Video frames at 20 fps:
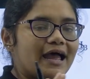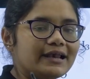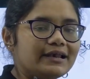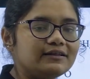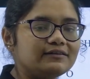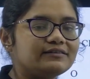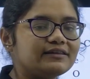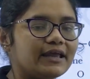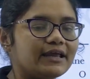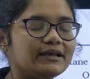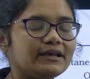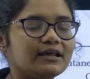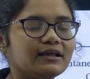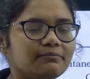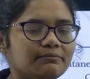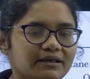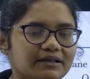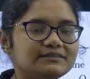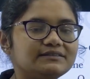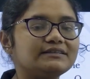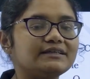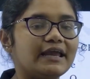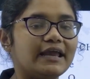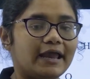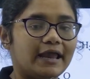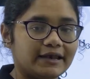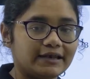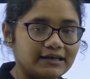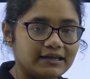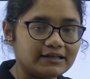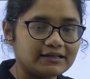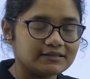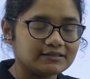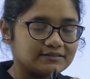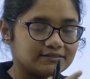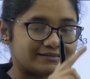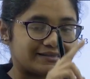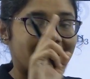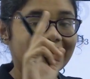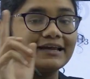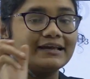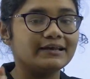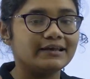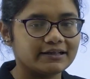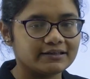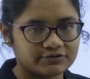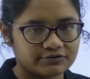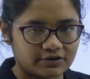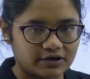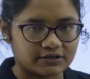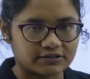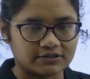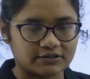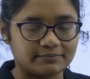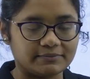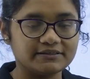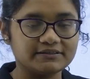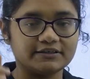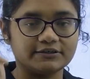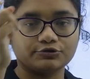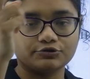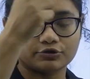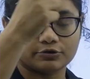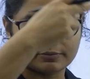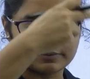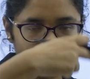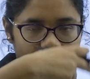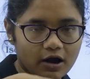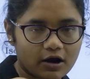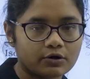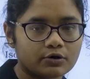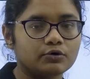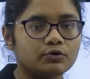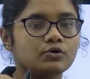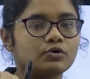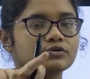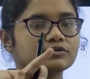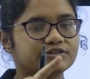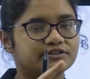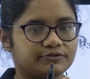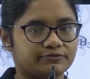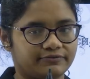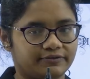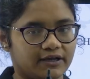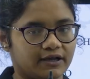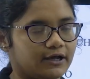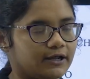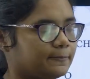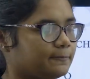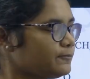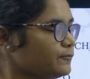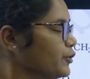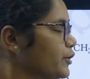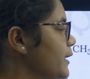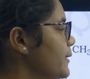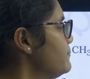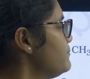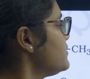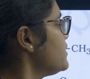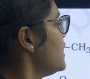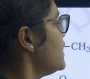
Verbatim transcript: alicyclic means any cyclic structure means it should be a closed figure, okay?